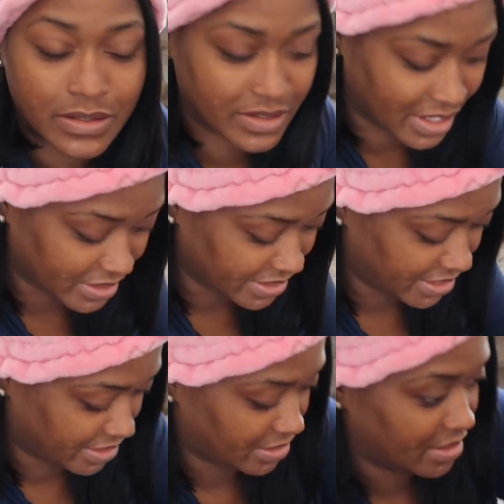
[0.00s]
You're not gonna
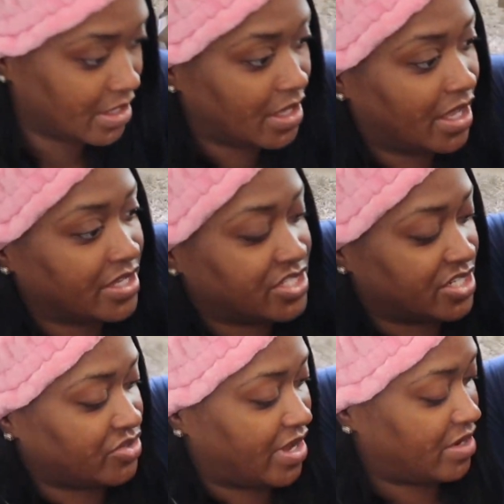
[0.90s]
get it. I
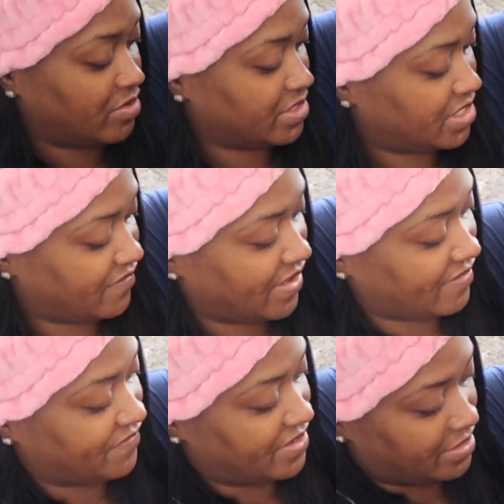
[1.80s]
should try it on to see if I
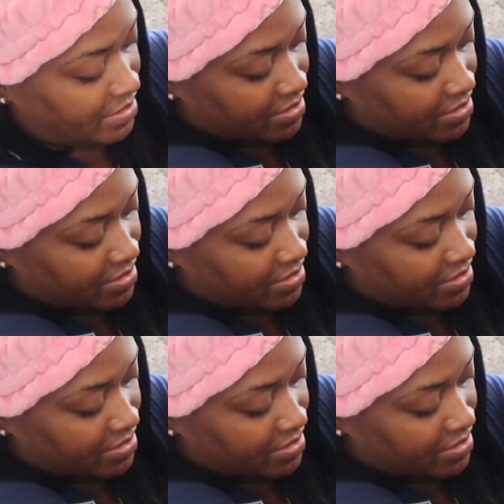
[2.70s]
could fit it.